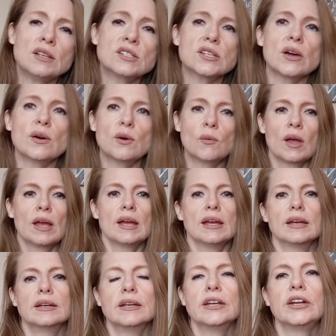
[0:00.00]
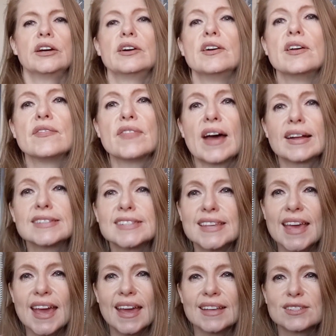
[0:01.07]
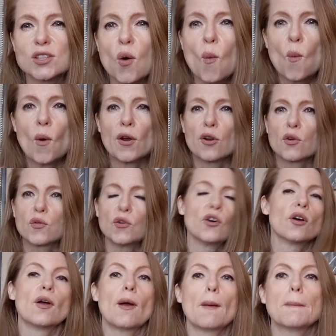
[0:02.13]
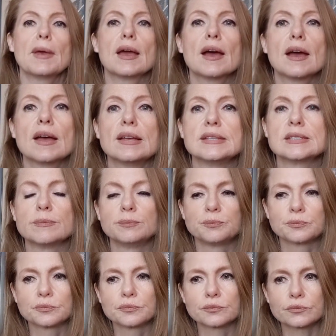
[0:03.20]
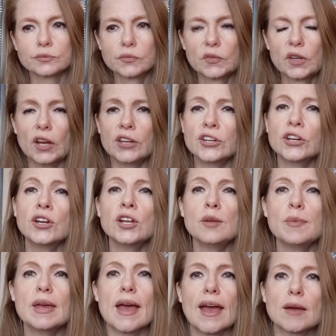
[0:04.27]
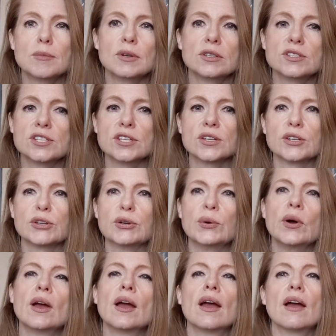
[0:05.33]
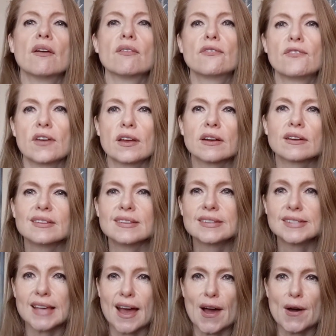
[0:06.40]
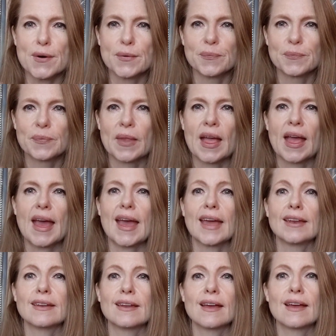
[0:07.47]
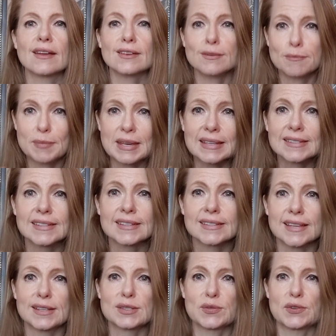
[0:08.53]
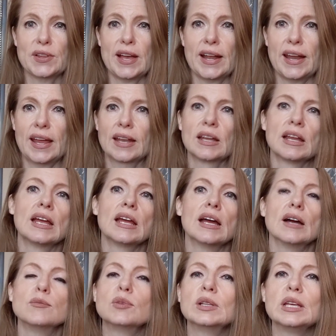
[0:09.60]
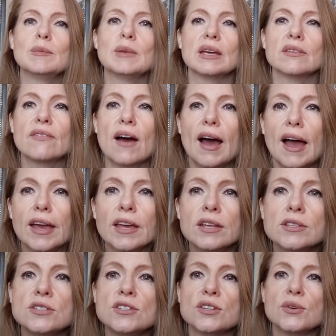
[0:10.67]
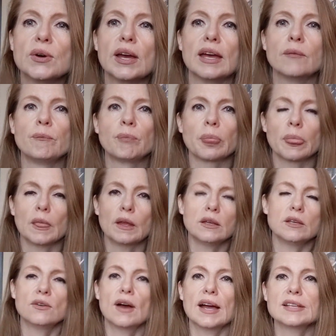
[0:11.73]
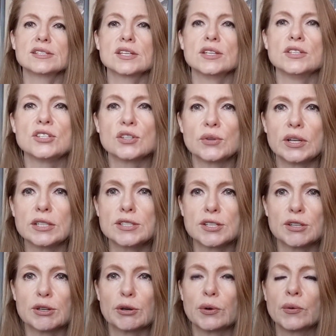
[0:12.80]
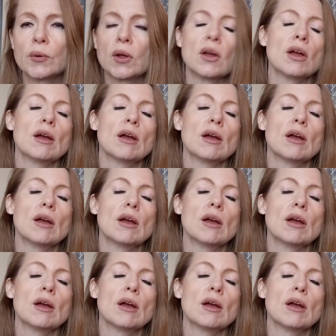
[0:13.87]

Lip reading: So if that's the case, wonderful, because you're going to be able to figure this out and be successful at it. Believe me, if I can do it, you guys can do it too,